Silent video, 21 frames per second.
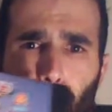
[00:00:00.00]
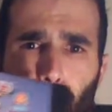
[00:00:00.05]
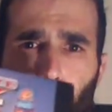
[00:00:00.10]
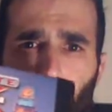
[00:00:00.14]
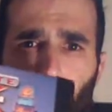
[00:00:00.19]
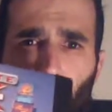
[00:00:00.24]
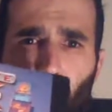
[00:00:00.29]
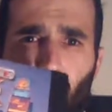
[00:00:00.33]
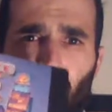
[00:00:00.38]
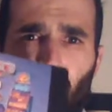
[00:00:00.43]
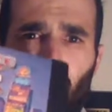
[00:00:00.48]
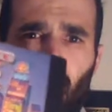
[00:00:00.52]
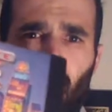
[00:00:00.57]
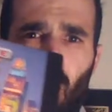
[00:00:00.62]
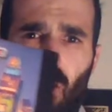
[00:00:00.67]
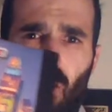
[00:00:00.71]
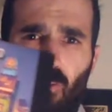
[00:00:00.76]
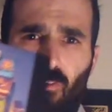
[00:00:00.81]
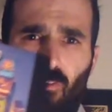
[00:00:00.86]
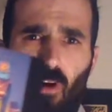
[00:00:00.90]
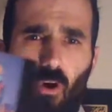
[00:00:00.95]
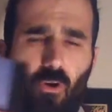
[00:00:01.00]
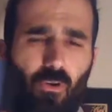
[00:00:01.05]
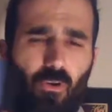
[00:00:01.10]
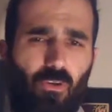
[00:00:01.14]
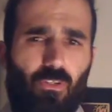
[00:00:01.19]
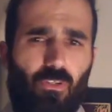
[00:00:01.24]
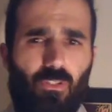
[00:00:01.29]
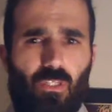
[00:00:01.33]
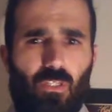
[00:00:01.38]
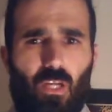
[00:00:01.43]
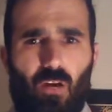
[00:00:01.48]
pretty shelf
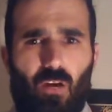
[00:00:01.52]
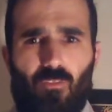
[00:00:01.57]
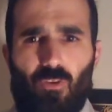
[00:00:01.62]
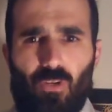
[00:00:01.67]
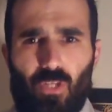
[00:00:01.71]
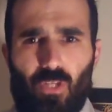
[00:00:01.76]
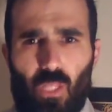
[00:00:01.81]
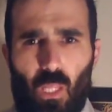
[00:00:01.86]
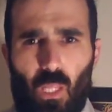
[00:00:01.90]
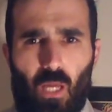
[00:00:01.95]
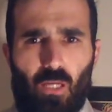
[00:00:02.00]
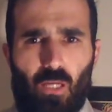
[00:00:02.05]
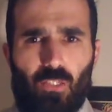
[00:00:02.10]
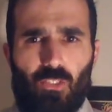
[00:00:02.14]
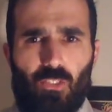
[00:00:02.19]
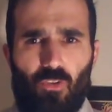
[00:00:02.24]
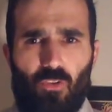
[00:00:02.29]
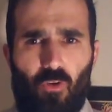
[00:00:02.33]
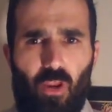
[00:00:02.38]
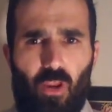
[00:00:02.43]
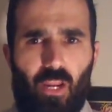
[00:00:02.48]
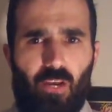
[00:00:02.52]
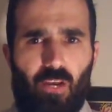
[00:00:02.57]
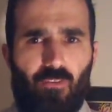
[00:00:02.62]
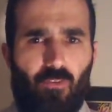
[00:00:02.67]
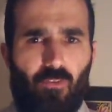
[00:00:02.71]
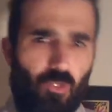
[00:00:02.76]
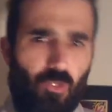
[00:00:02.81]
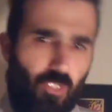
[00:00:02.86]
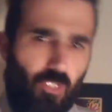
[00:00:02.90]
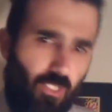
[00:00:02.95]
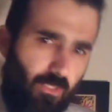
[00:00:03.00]
hardcover deluxe trade
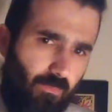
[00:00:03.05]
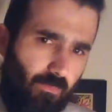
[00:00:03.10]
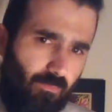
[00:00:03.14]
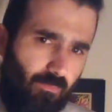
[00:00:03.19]
version.